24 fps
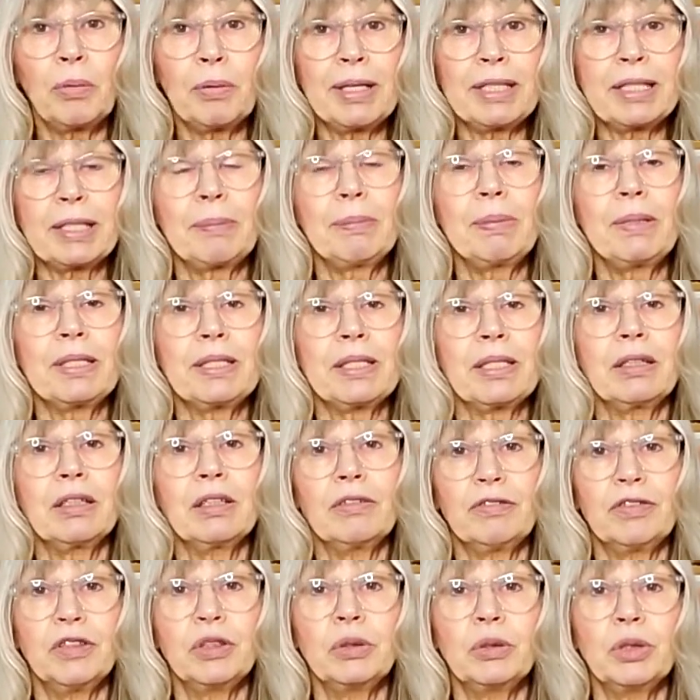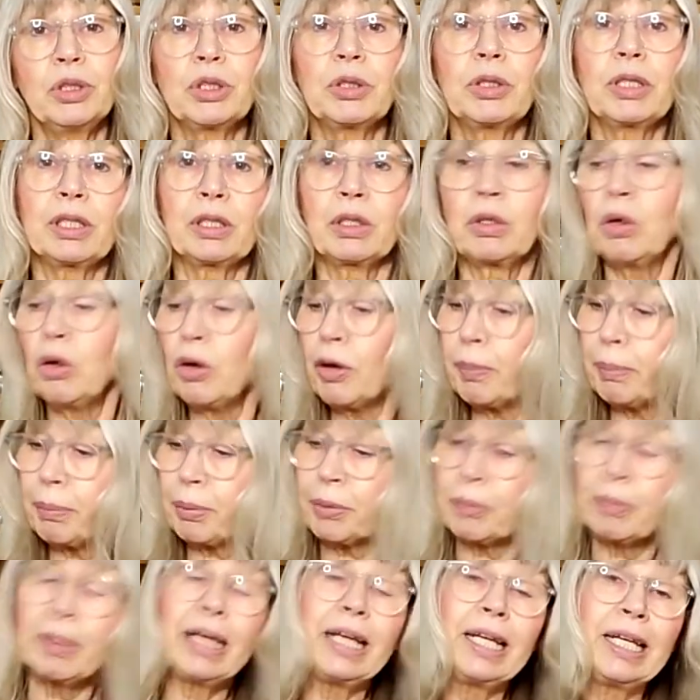recipes in the future
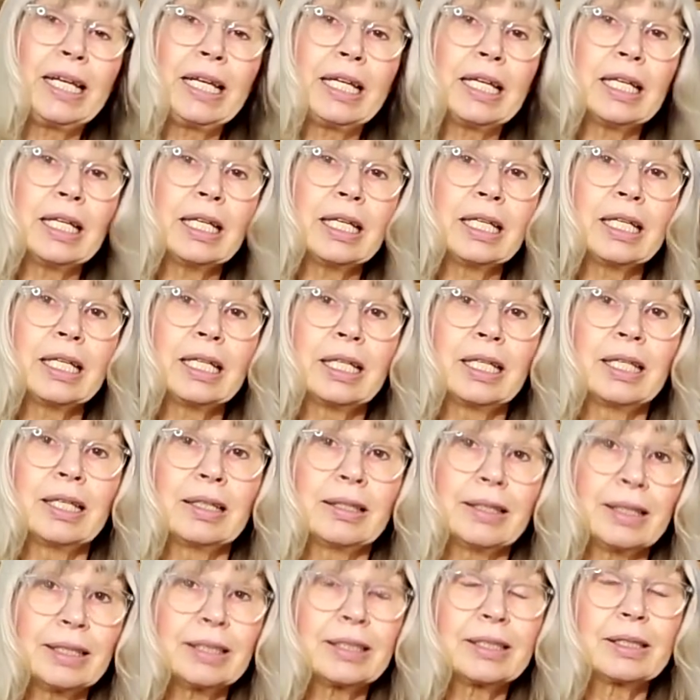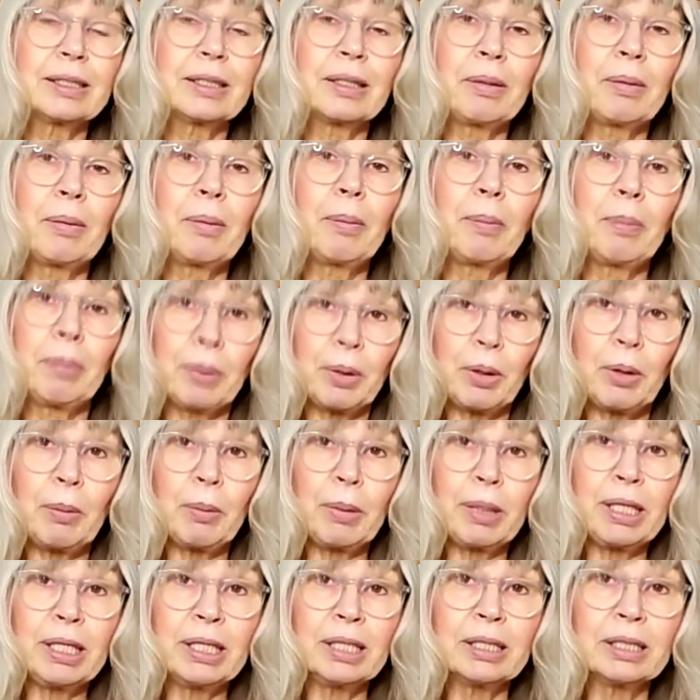incorporating this
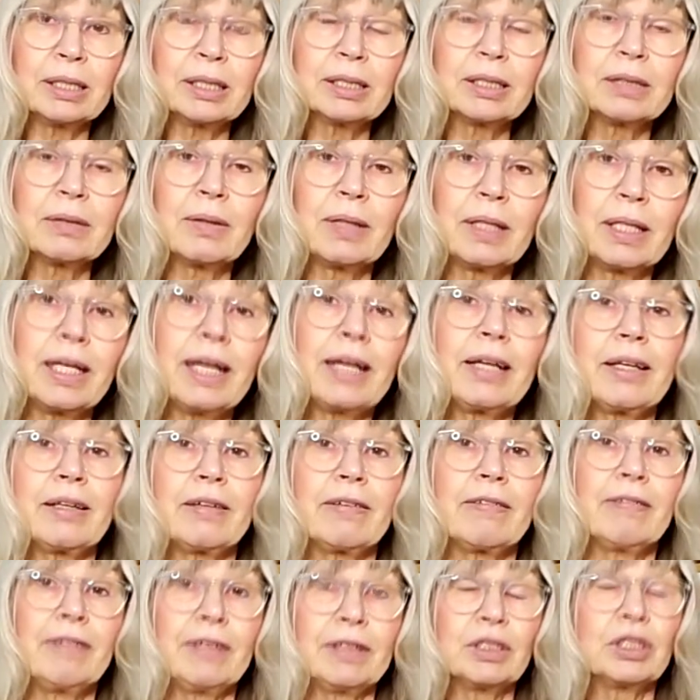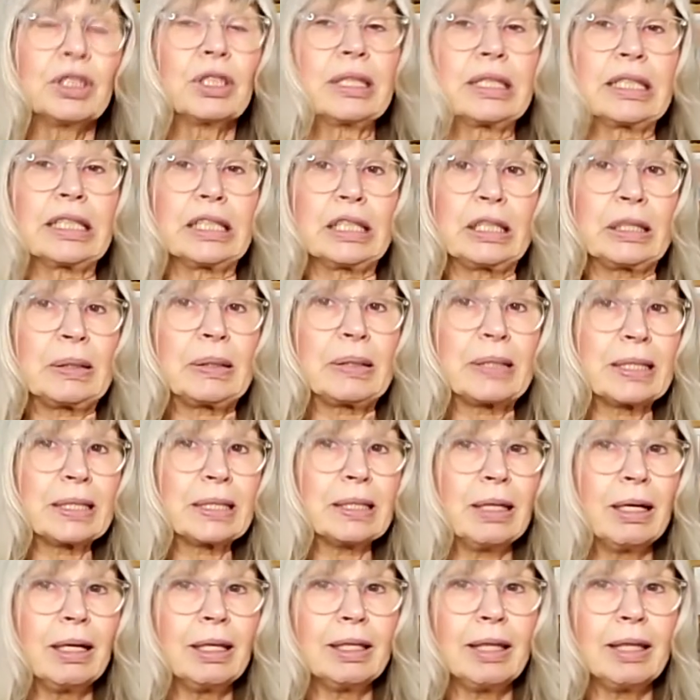bourbon so that I can eventually use it all